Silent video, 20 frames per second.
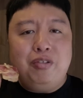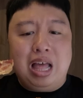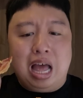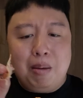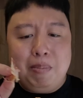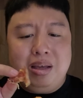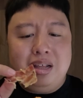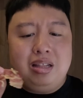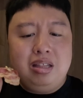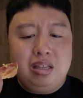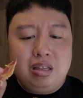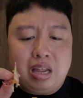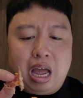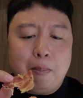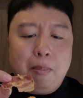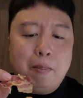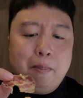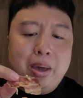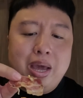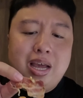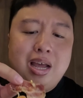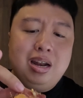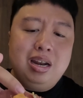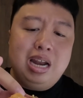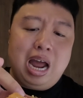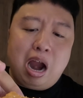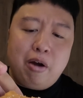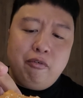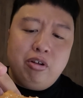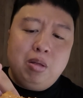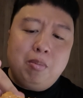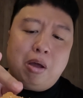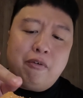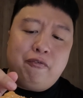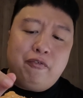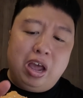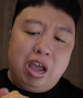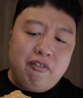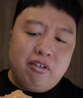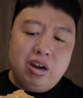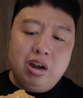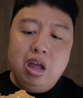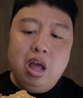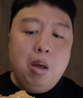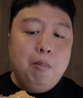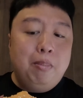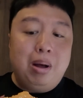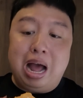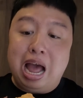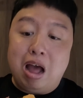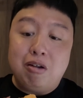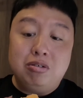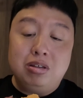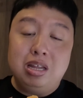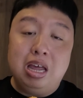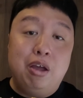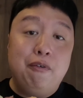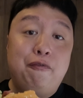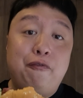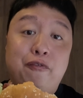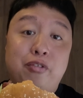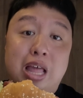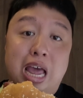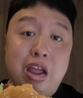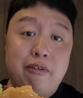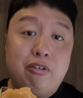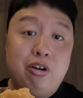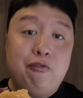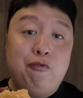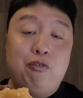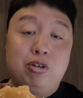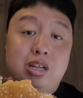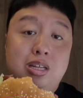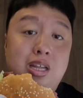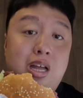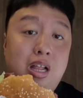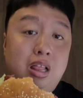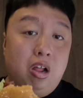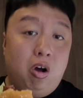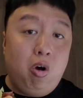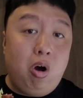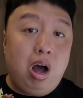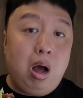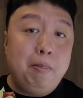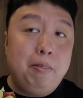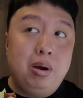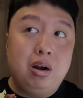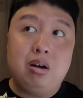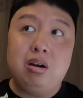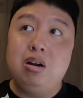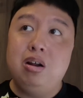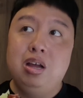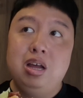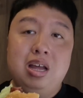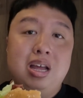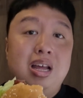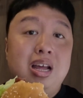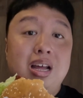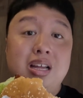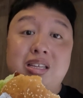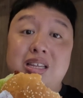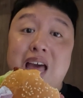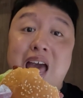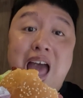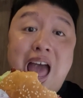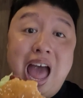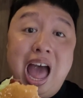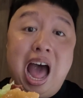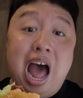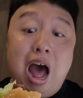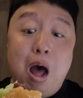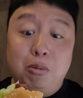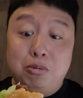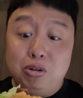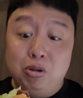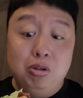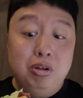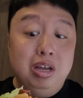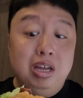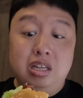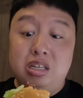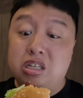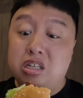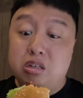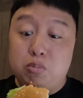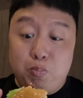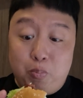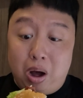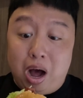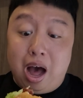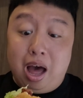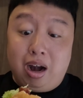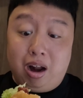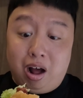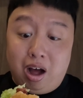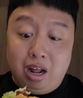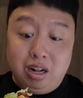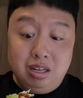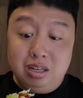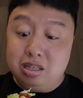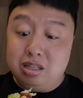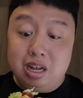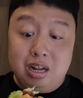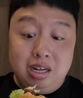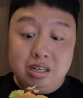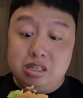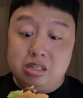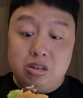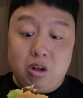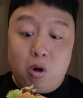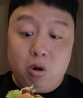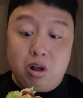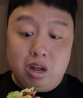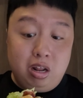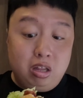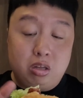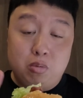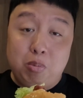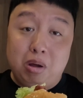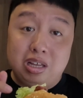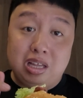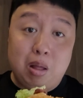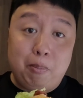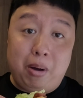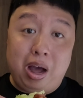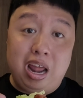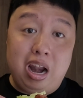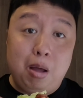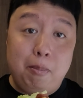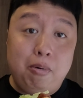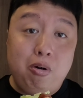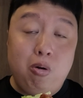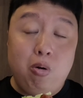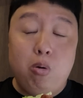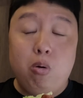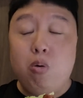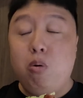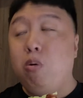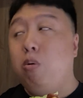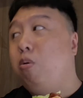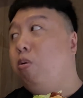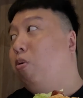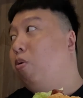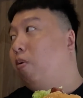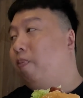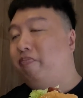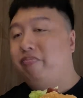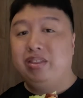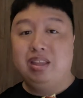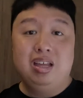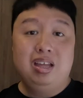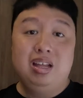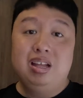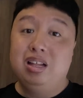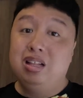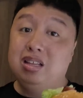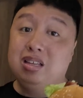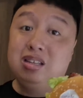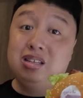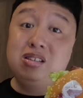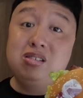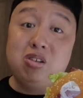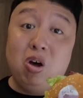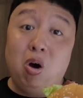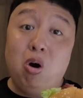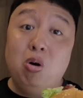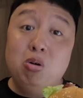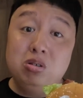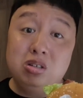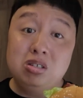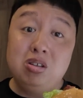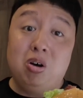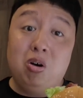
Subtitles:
flabby type of bacon, not really my favorite, but I have to say, flavor for this Aloha burger is absolutely spot on. This thing is so good, especially the pineapple. Woo. So